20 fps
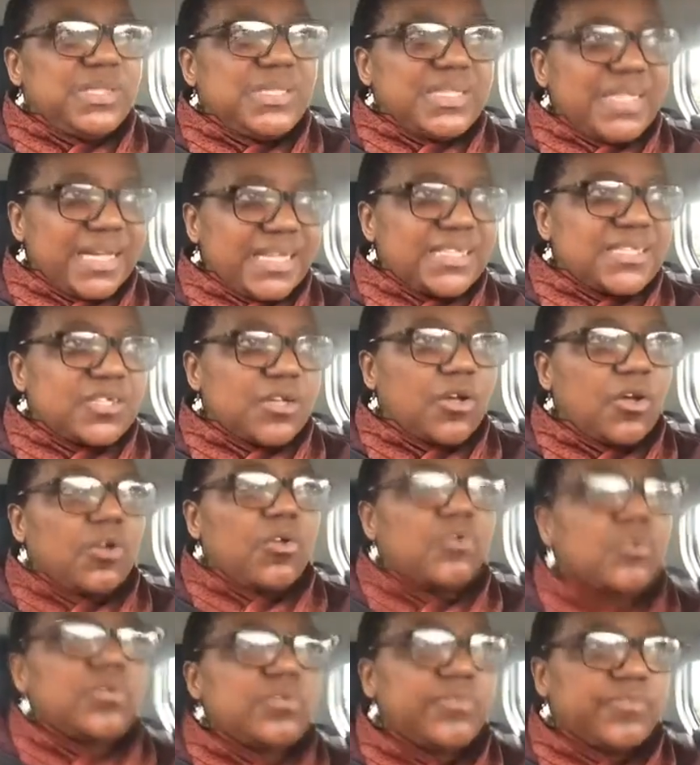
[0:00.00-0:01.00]
tend to
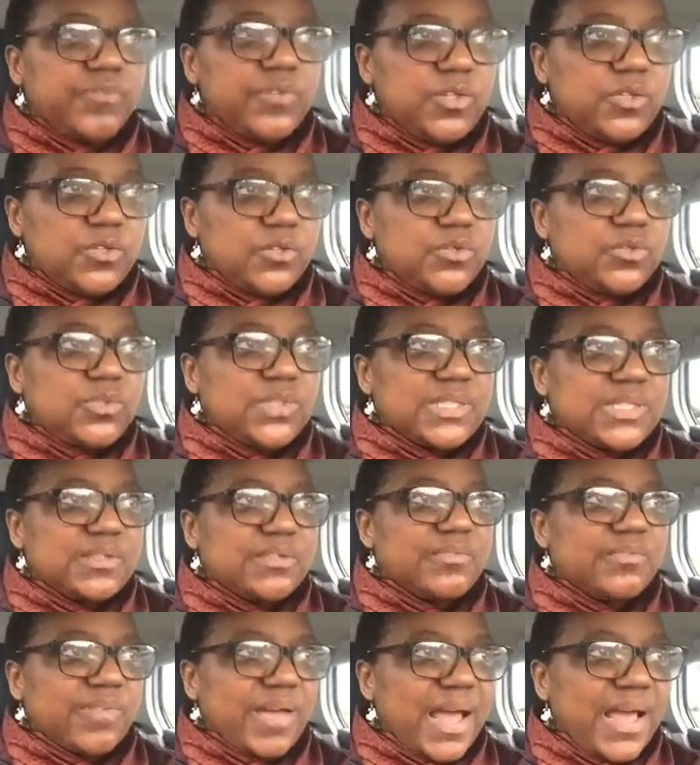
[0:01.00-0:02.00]
hold views
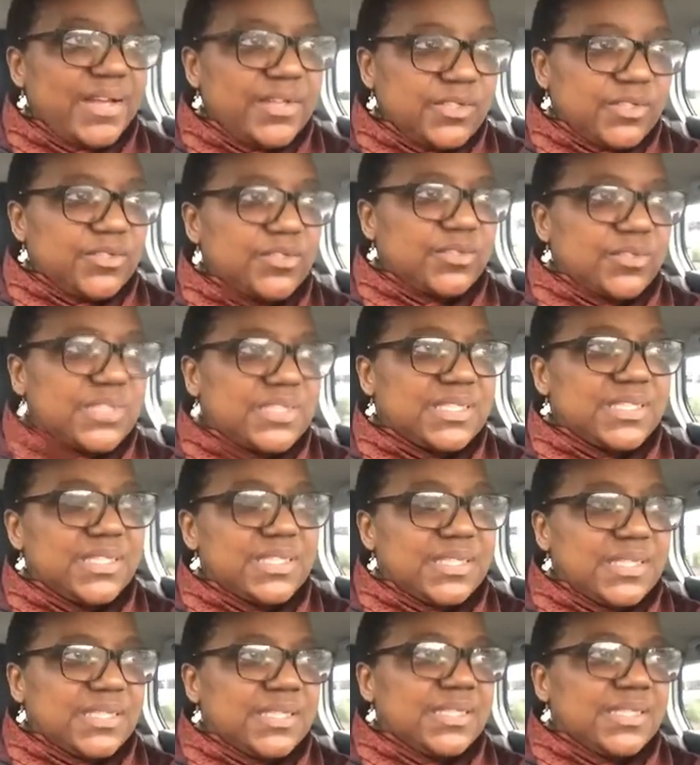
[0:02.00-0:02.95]
and values